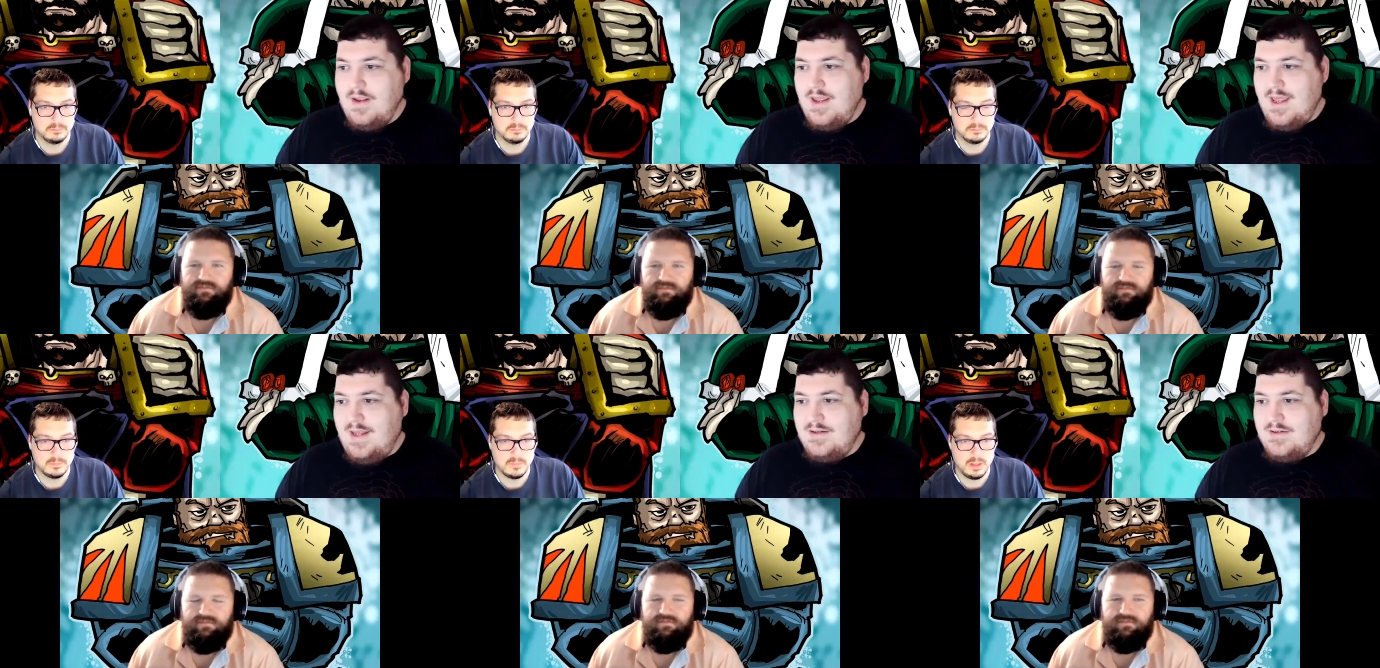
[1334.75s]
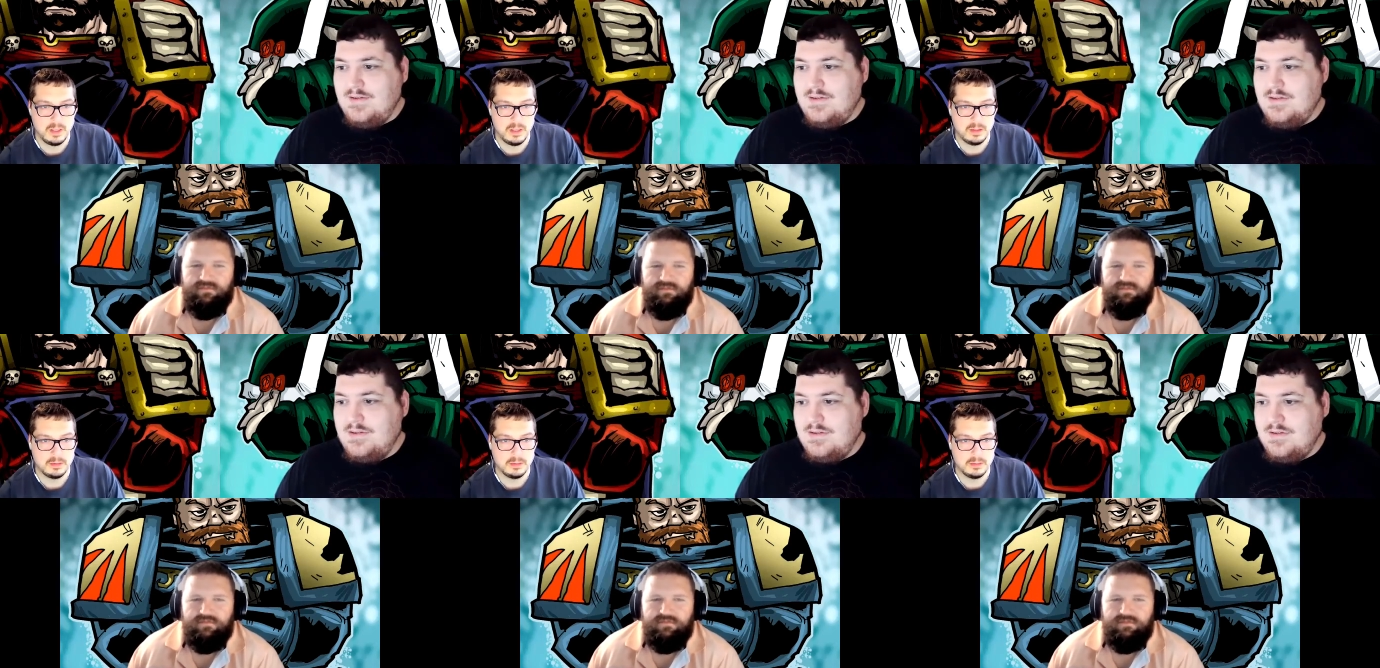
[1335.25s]

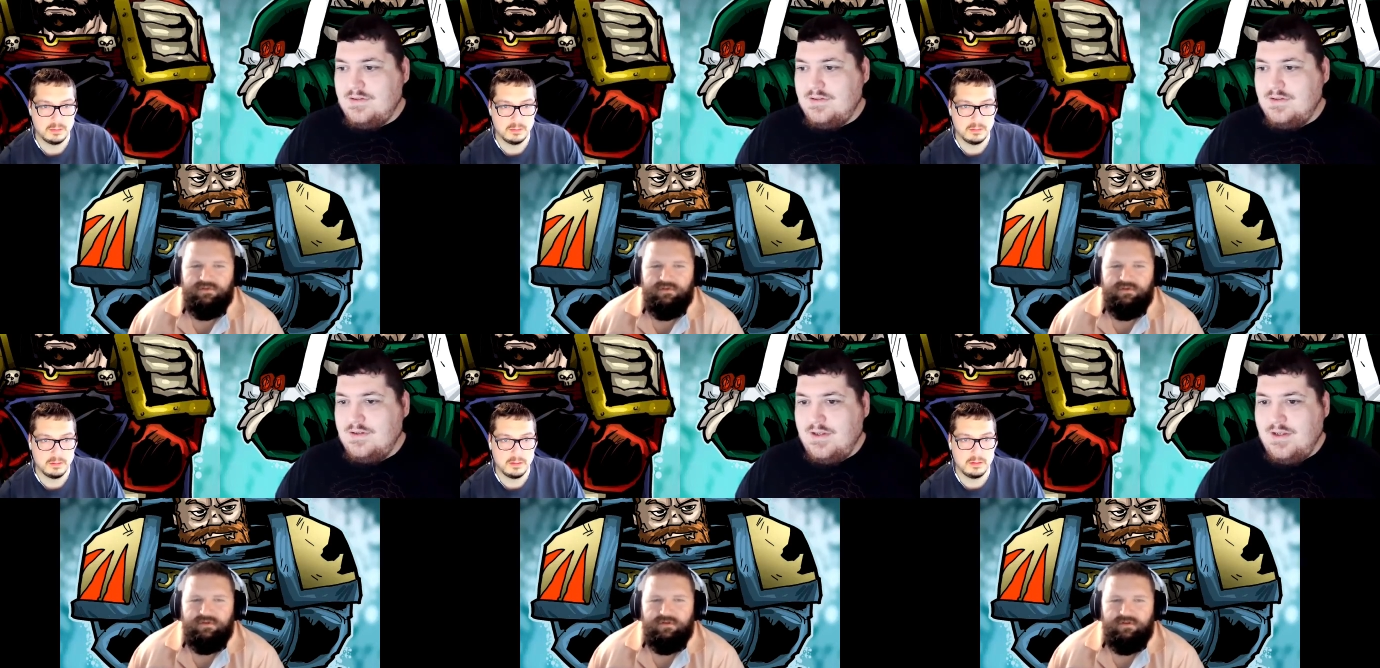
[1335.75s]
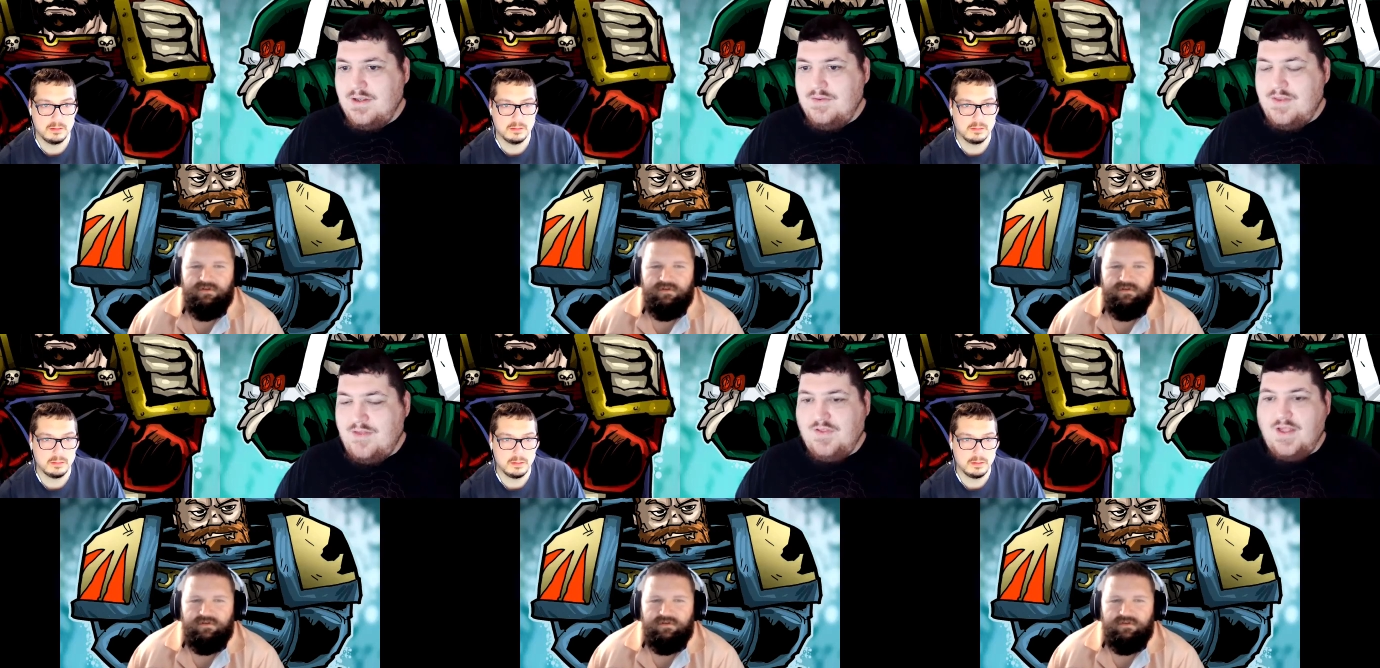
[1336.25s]
Speaker 1: And
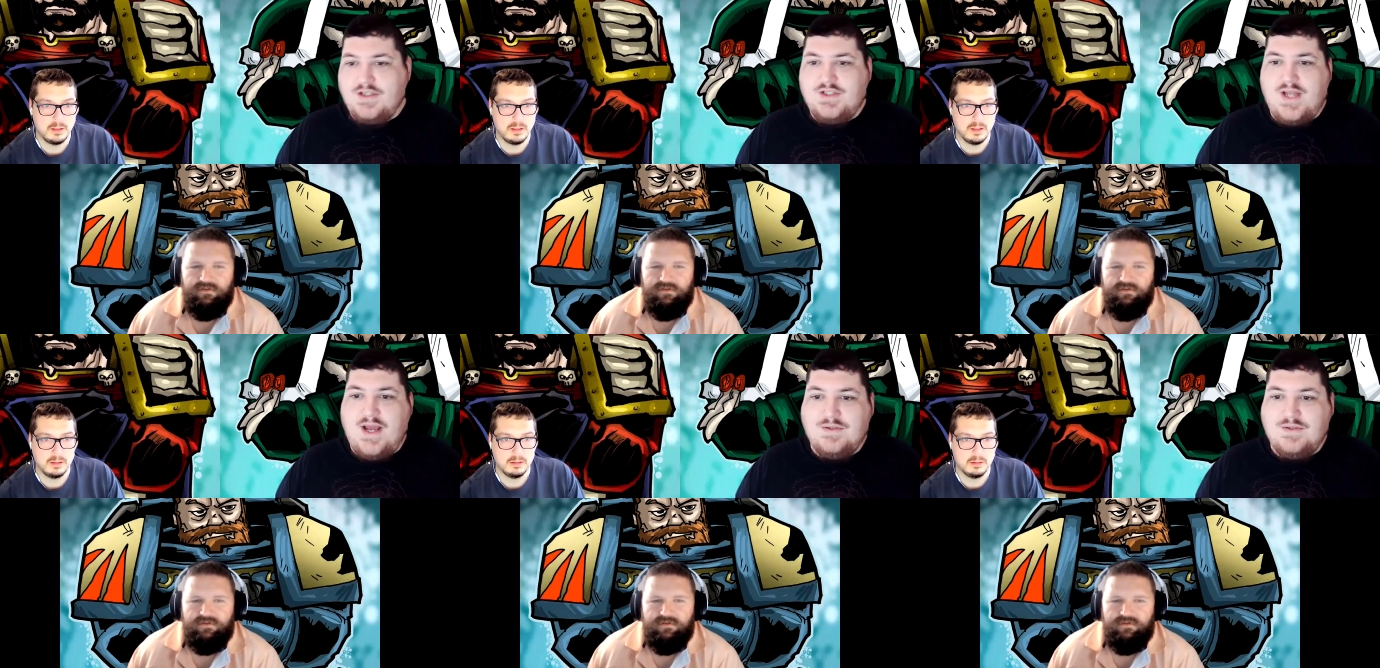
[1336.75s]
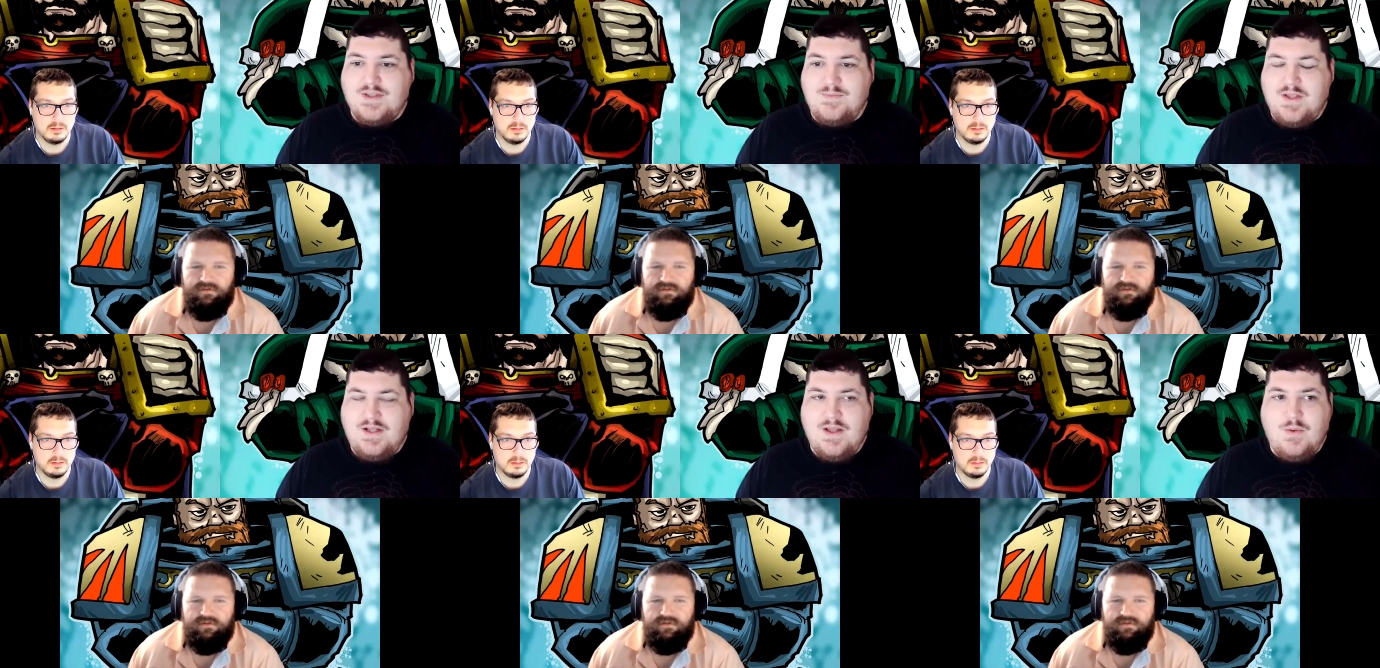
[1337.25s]
they fleshed out
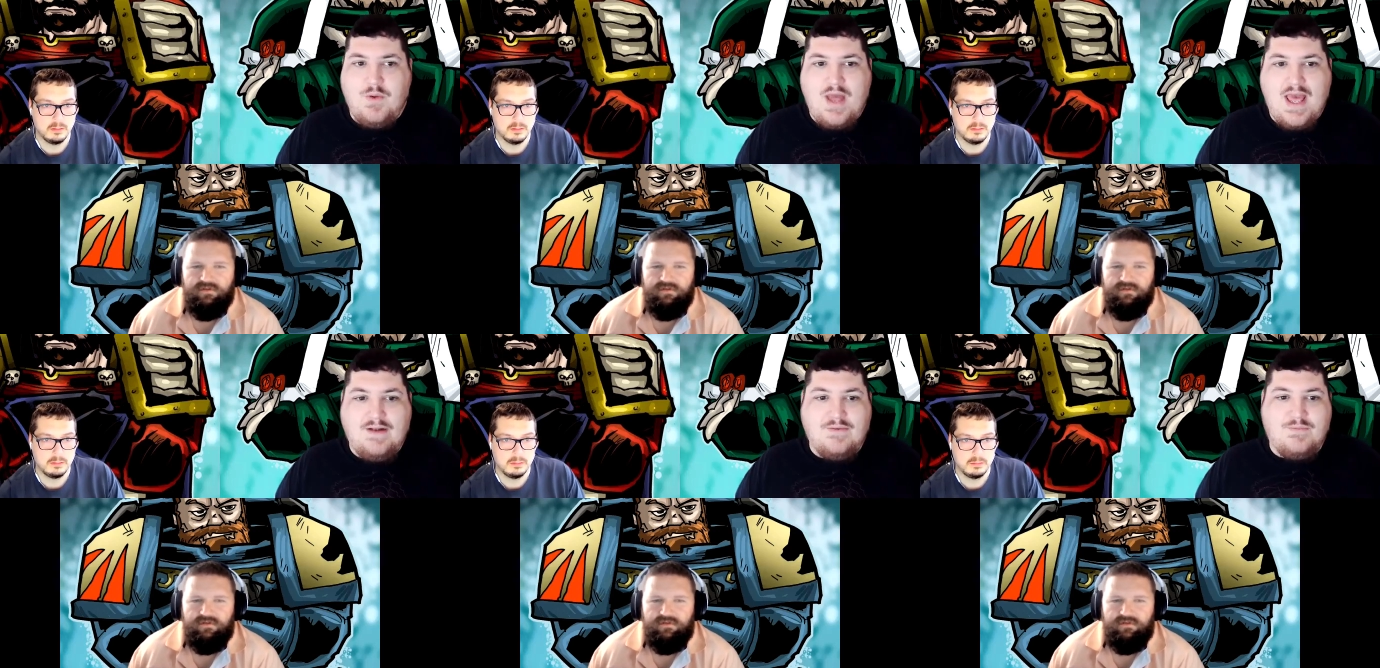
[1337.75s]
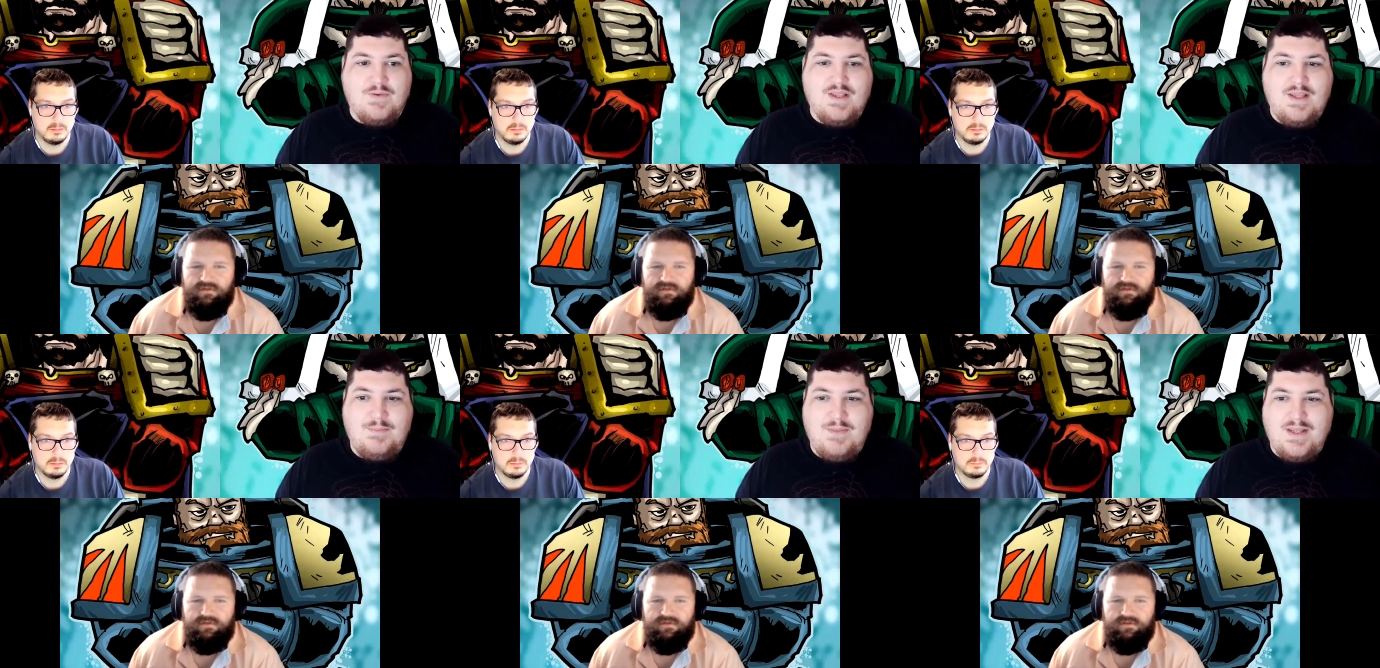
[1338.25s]
something that hadn't
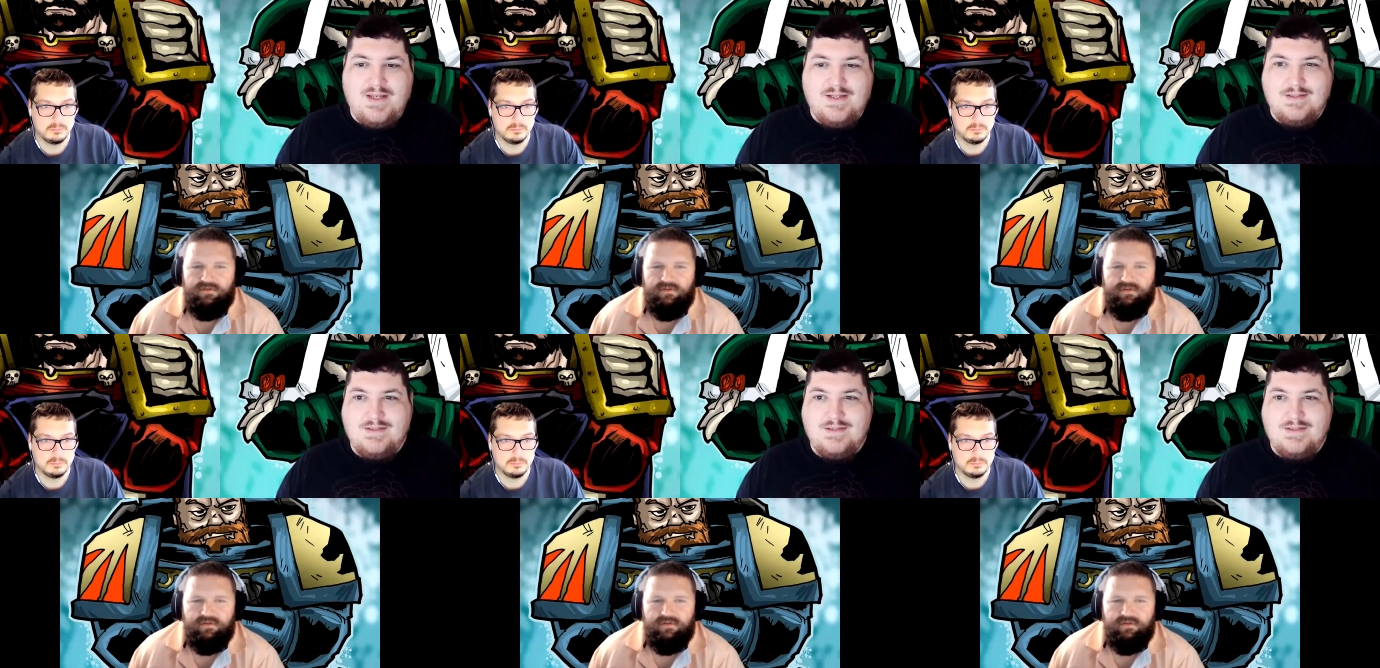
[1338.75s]
really been